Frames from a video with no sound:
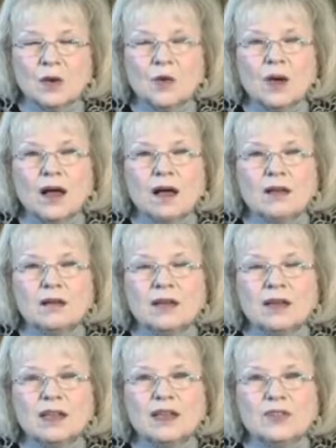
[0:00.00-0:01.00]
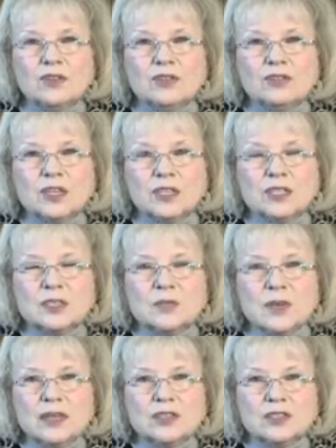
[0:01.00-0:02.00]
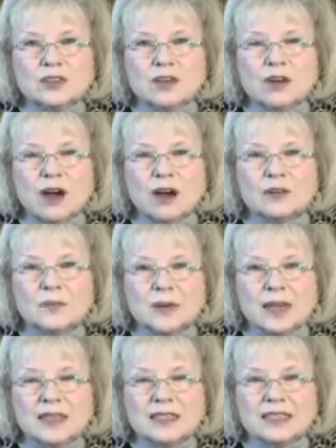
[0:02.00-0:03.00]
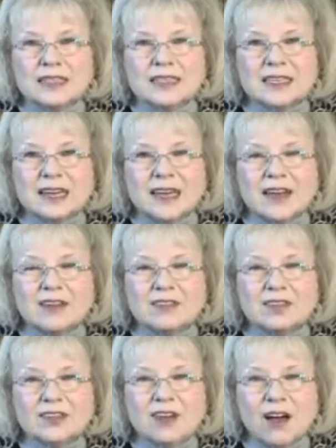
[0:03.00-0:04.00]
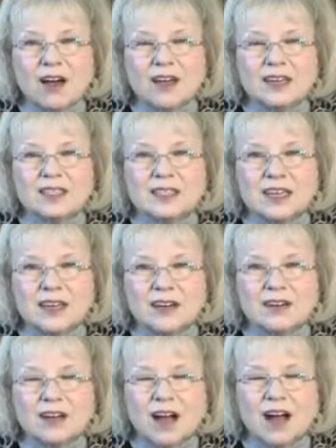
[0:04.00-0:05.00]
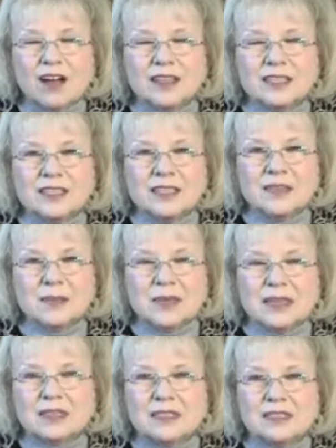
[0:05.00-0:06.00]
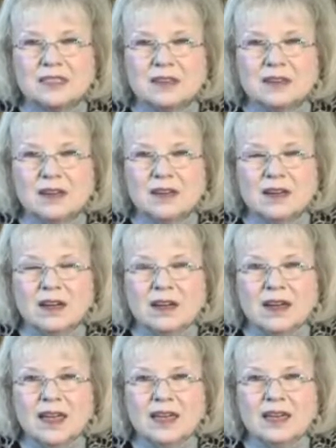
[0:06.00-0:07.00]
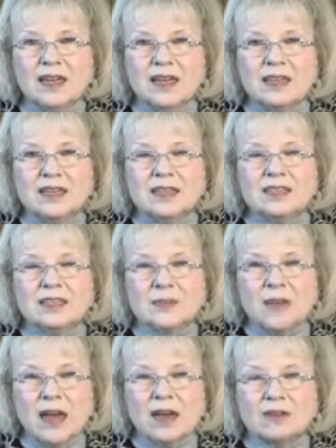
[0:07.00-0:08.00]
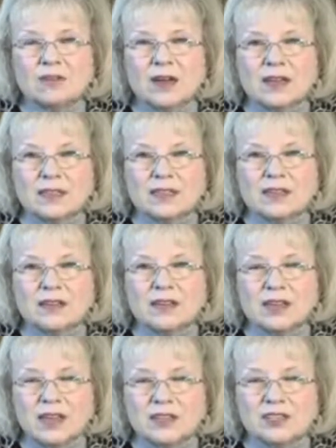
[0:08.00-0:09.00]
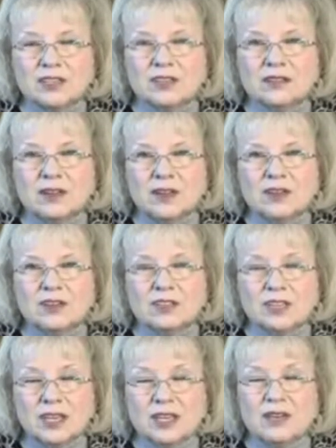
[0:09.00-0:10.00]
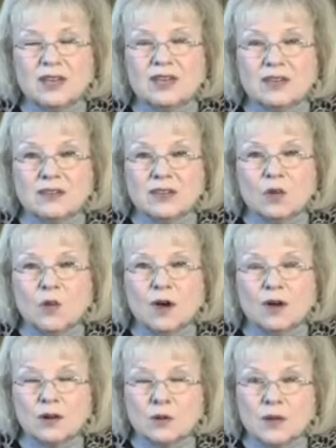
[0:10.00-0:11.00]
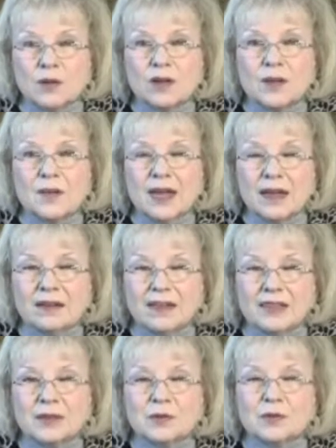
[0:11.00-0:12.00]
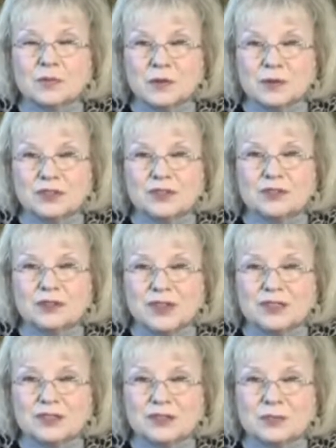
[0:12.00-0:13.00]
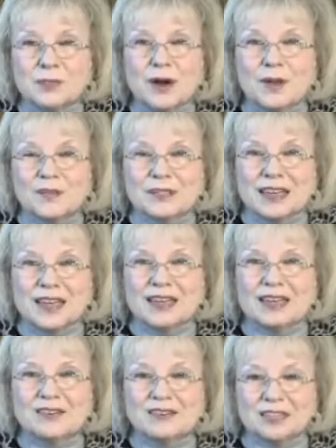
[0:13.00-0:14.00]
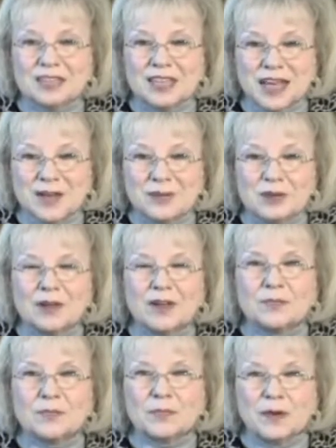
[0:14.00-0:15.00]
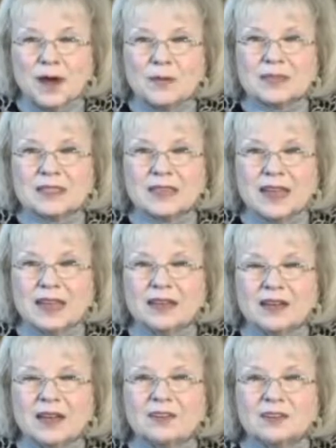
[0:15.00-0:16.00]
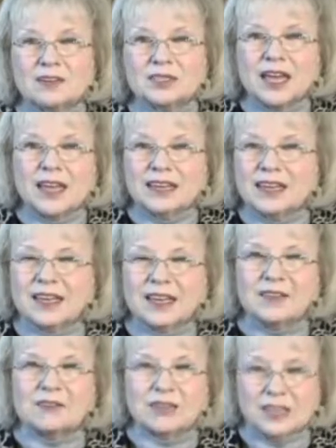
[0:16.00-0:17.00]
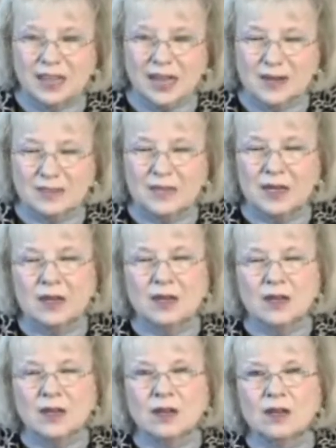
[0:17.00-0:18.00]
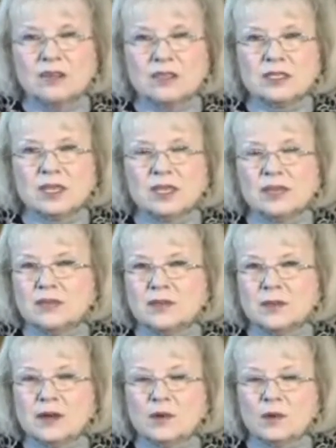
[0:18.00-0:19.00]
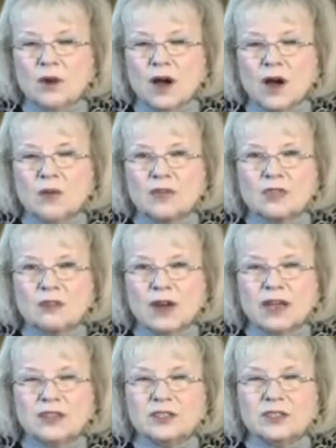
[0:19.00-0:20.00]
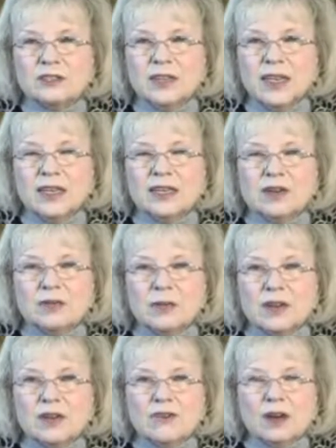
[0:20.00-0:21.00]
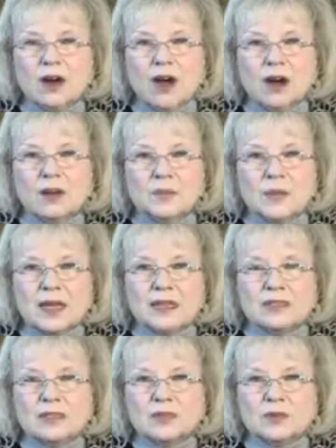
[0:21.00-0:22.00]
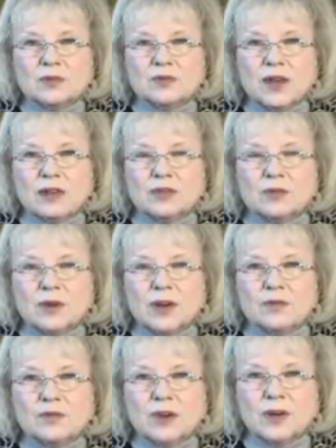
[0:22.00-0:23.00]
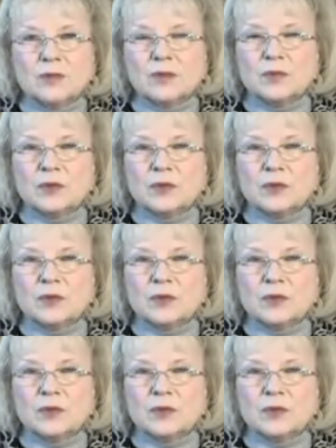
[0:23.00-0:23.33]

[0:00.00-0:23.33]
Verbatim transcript: Well, if you just speak to your hard place and declare that God is here, God is in the midst, and He is about reconciliation, you see, living water will come out and it will put you into the promised land every time. You'll have promised land understanding every time, you see. But we're always trying to get rid of our hard places. We're trying to run from them.